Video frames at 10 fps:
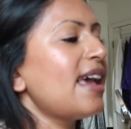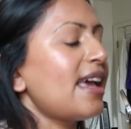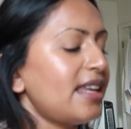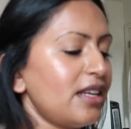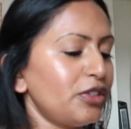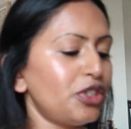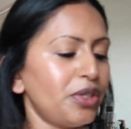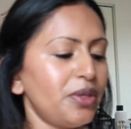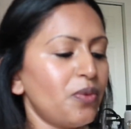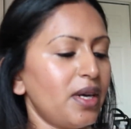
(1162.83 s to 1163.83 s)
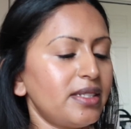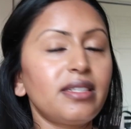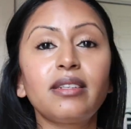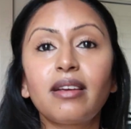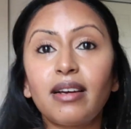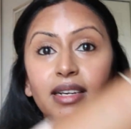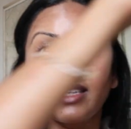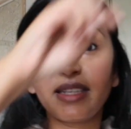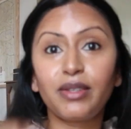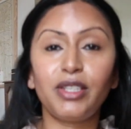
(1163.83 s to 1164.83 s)
And I'll show you what
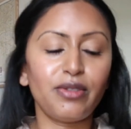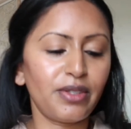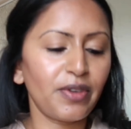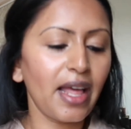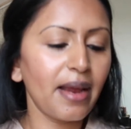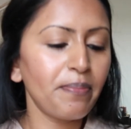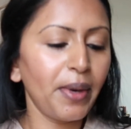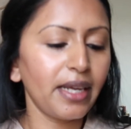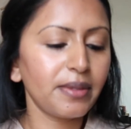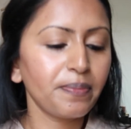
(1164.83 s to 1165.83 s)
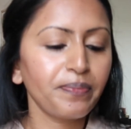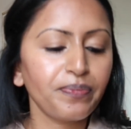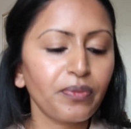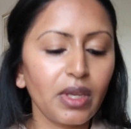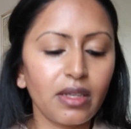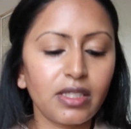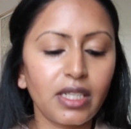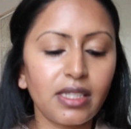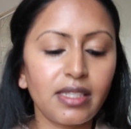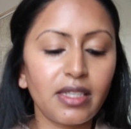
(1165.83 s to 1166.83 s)
I use for that, but to
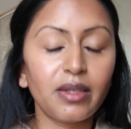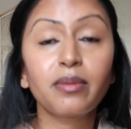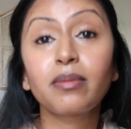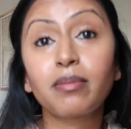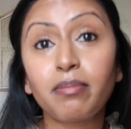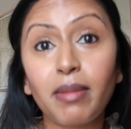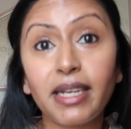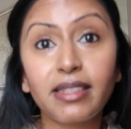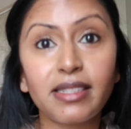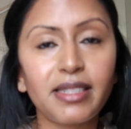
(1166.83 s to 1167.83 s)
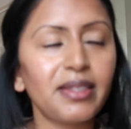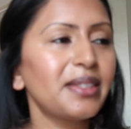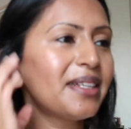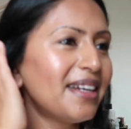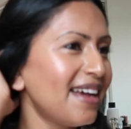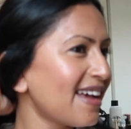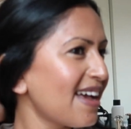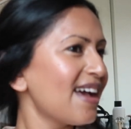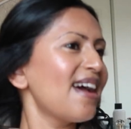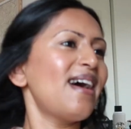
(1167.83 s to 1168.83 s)
conceal my concealer.
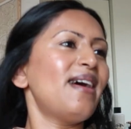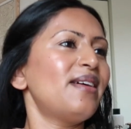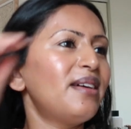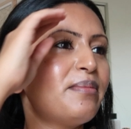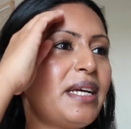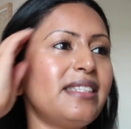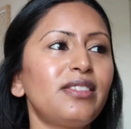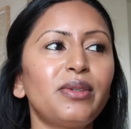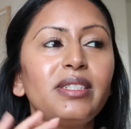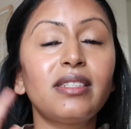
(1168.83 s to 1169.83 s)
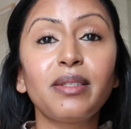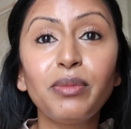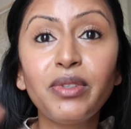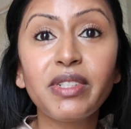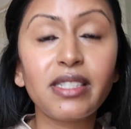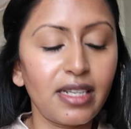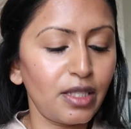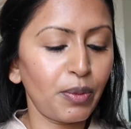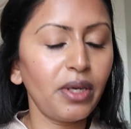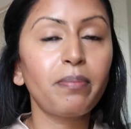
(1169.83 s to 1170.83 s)
And so it doesn't move and
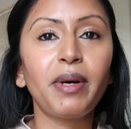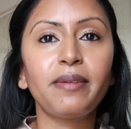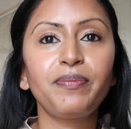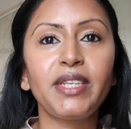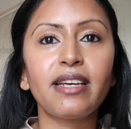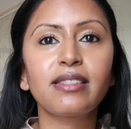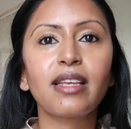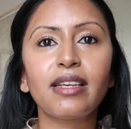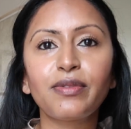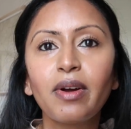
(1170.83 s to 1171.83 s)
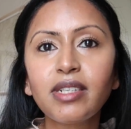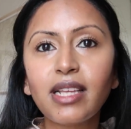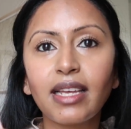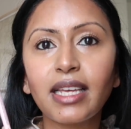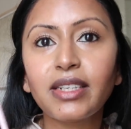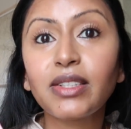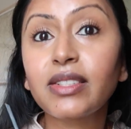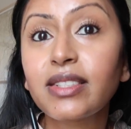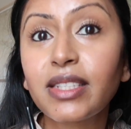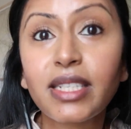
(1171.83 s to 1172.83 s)
stays put. But yes, as far as
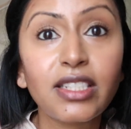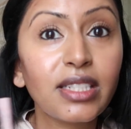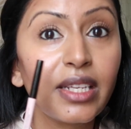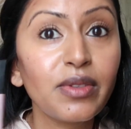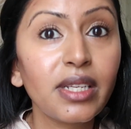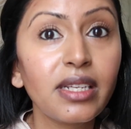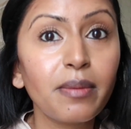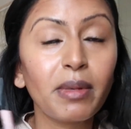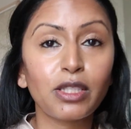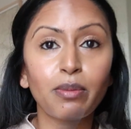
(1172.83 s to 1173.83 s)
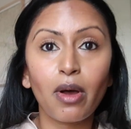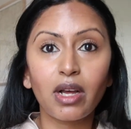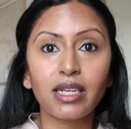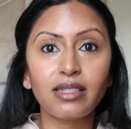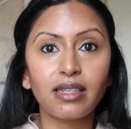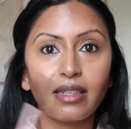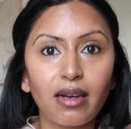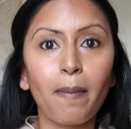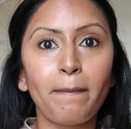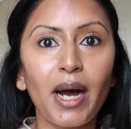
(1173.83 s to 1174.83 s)
eyeliner, see, it just gives like my small eyes like
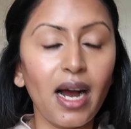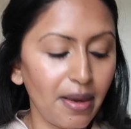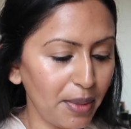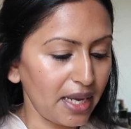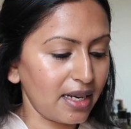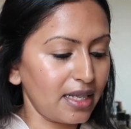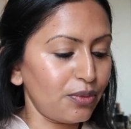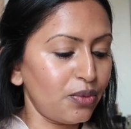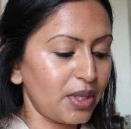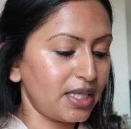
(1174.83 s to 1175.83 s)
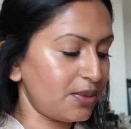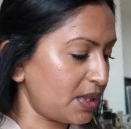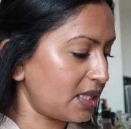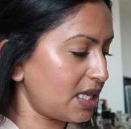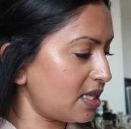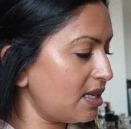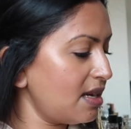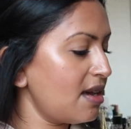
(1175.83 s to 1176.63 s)
a pop and I really, really